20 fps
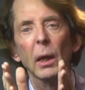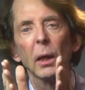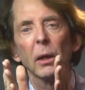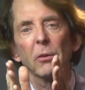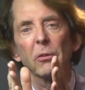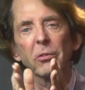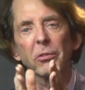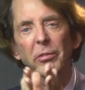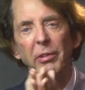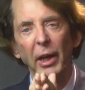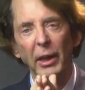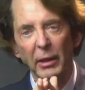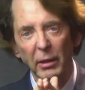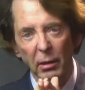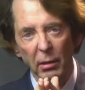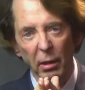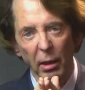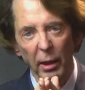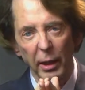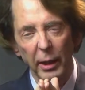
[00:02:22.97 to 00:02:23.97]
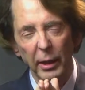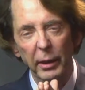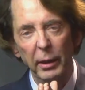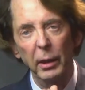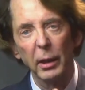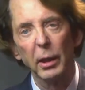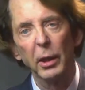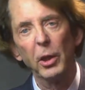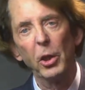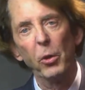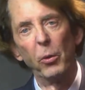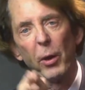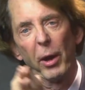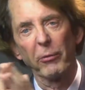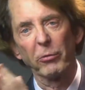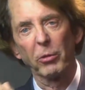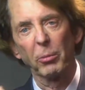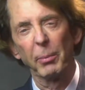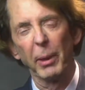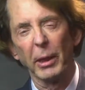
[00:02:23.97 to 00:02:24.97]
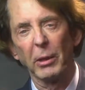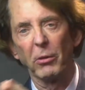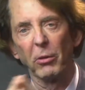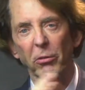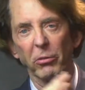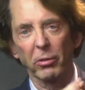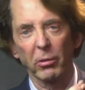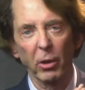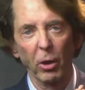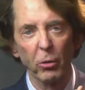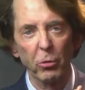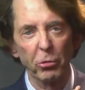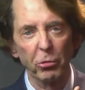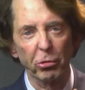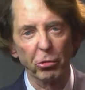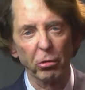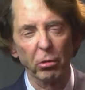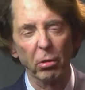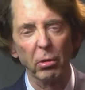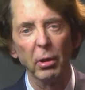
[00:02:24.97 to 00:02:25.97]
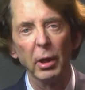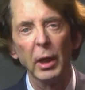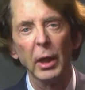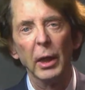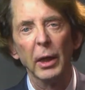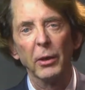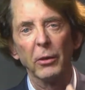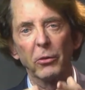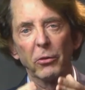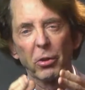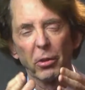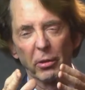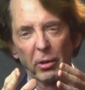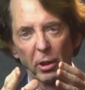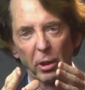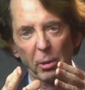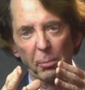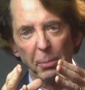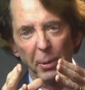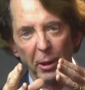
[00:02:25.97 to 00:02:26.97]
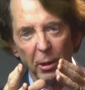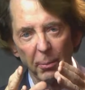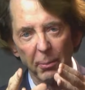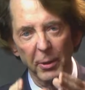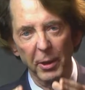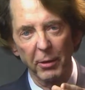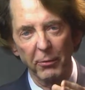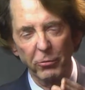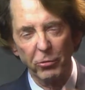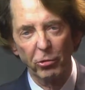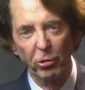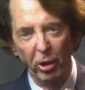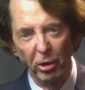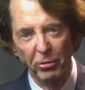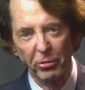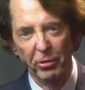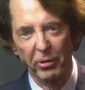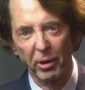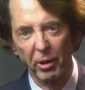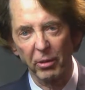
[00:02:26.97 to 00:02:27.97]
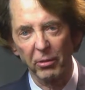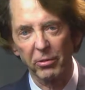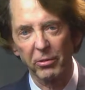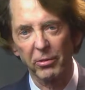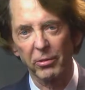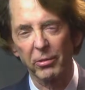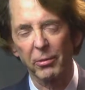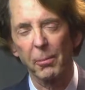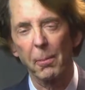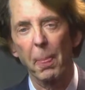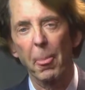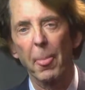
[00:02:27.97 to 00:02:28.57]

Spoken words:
Secondly, you have to make disclosure to the Department of Justice